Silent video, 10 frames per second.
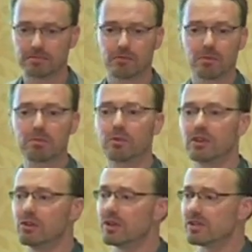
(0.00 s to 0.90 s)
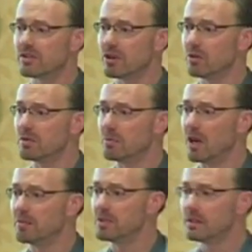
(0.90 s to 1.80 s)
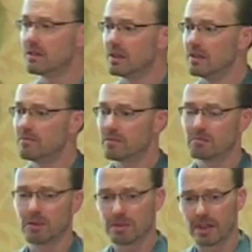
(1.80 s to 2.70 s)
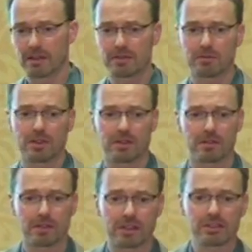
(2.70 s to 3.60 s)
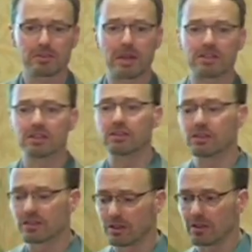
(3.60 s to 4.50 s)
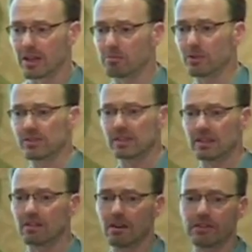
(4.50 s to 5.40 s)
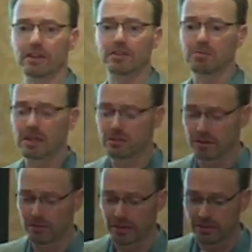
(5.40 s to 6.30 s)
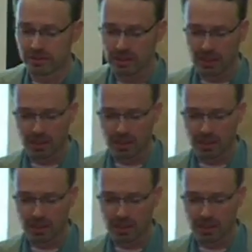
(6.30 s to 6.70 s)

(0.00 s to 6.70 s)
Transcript: Remember when the USS Cole was bombed? Remember that? As, I guess it's about 10 years ago. Kind of preceded all the other major events.